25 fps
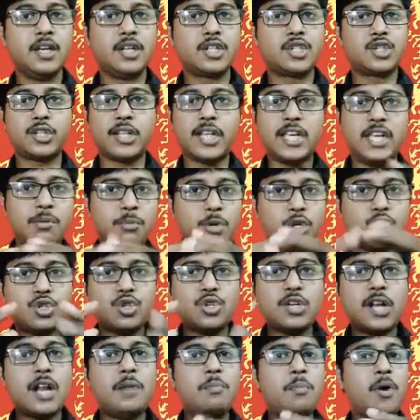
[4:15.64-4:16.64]
So the
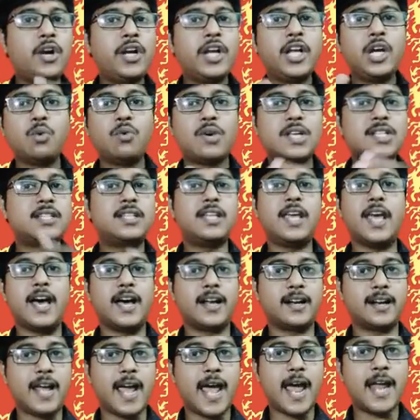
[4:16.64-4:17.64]
emotional bonding was
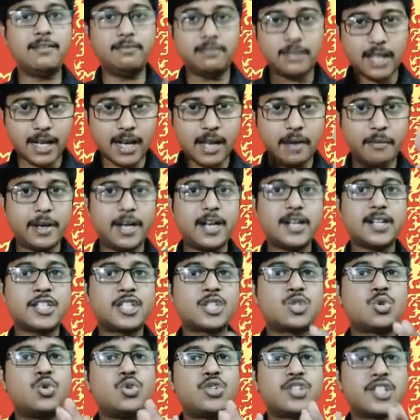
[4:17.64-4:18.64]
there, and the
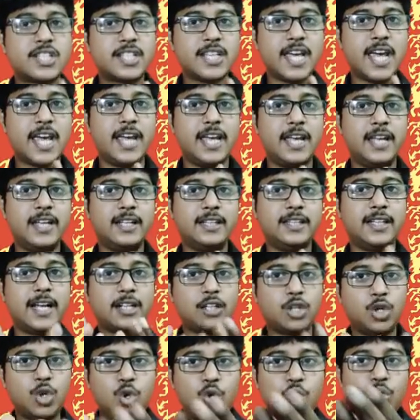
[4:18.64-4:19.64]
laborers could say
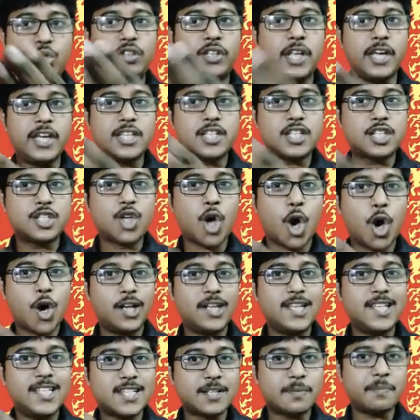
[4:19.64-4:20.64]
that, look, this
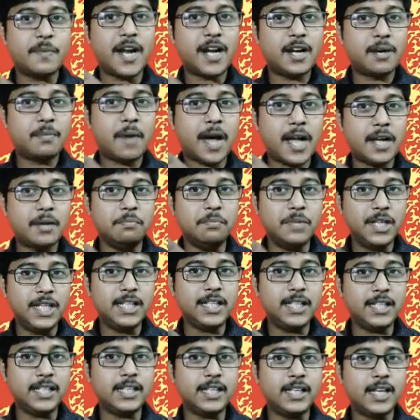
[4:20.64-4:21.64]
doll is made by
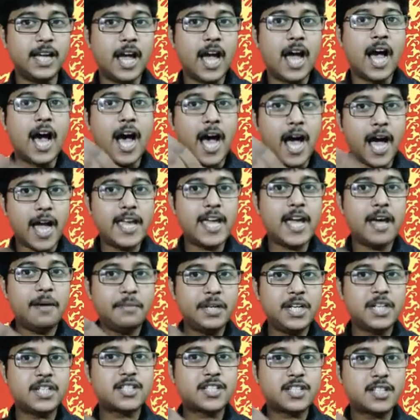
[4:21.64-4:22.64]
me, I
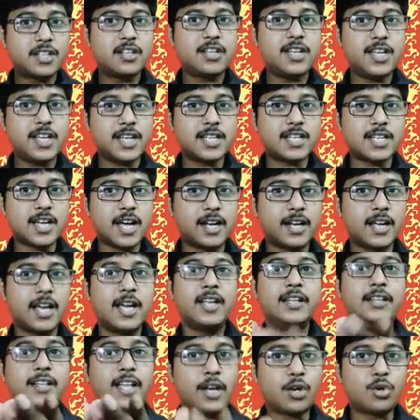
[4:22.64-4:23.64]
am its
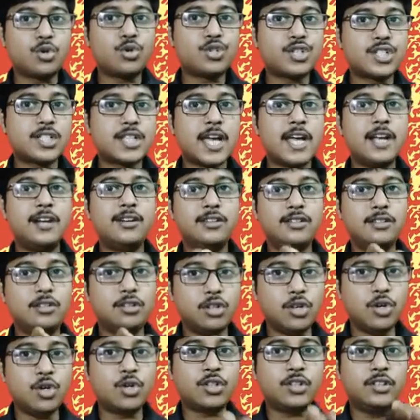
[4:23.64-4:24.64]
creator. They could say,
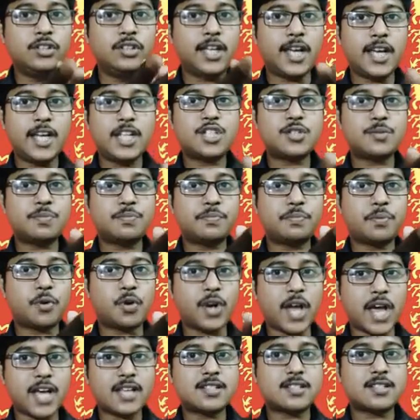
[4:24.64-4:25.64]
look, these
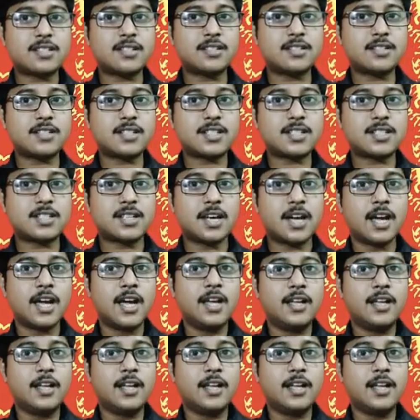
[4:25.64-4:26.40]
produced